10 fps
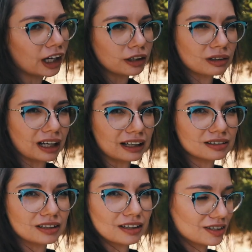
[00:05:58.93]
rhino that
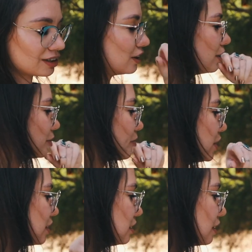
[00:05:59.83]
is here,
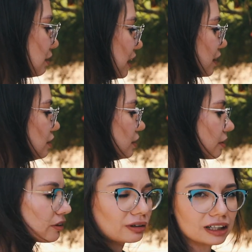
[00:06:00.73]
they're like
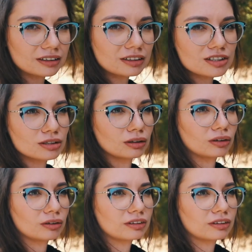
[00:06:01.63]
near threatened, so